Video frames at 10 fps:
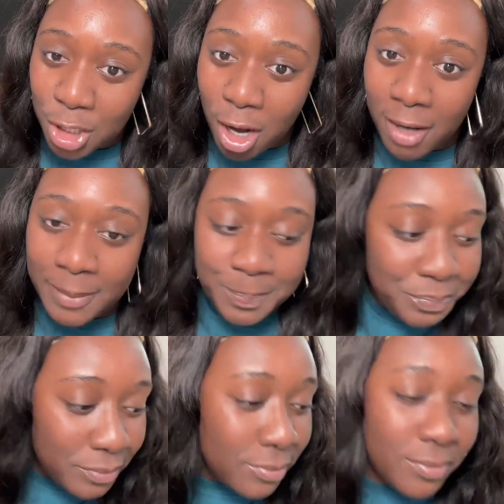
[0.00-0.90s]
Y'all,
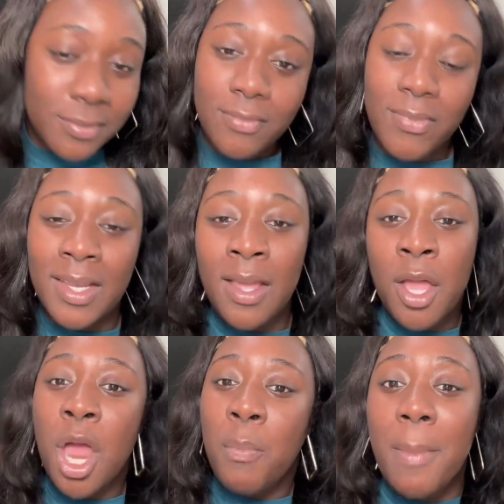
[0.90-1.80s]

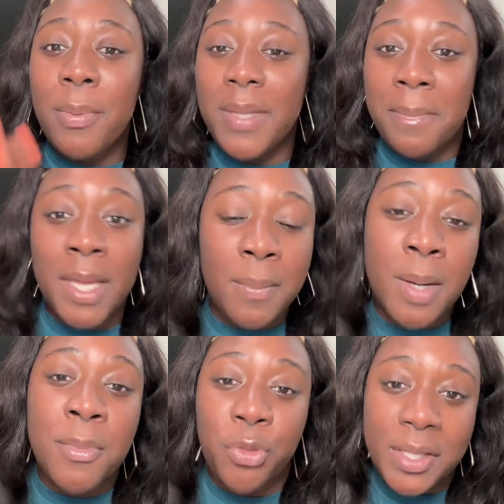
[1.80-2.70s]
probably
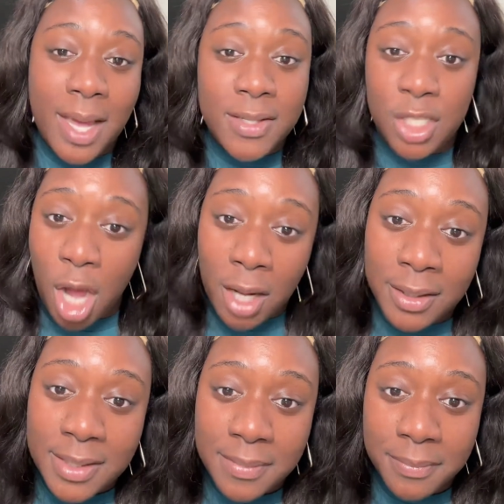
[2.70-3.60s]
minimum
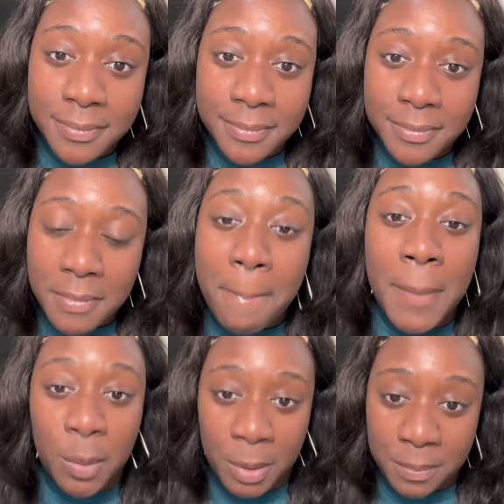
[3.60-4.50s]
$3,000.
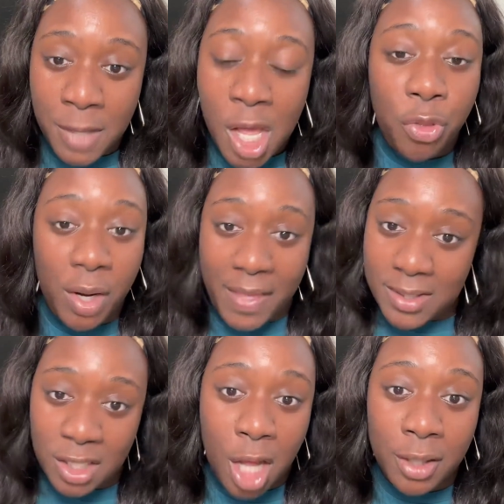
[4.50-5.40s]
Minimum
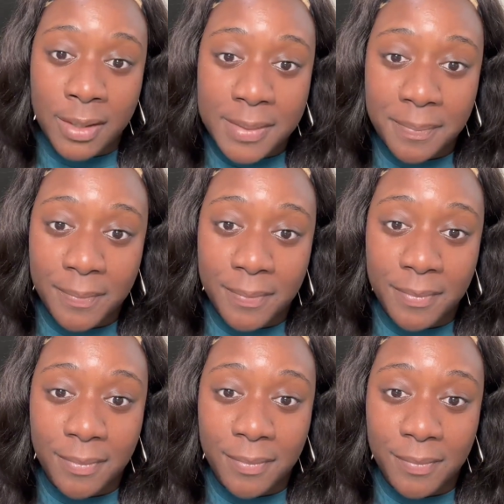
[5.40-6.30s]
$3,000.
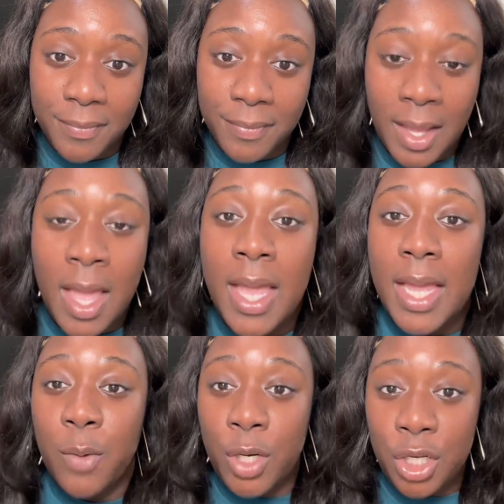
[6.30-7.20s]

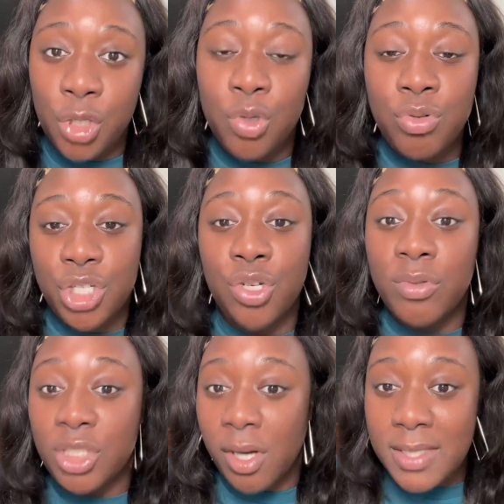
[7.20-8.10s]
When you
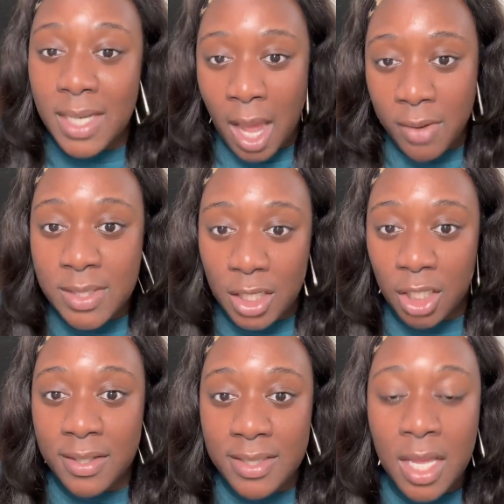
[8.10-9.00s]
do Trusted House
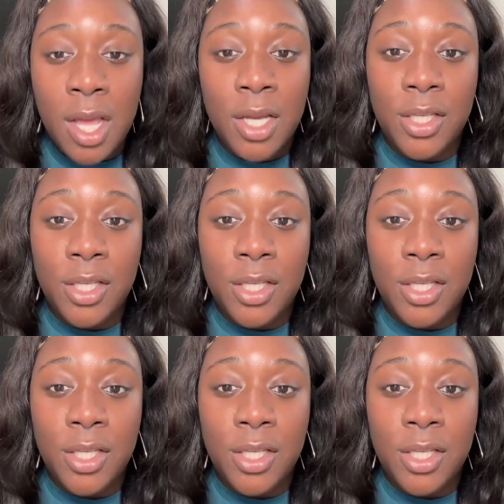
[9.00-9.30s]
Sitters,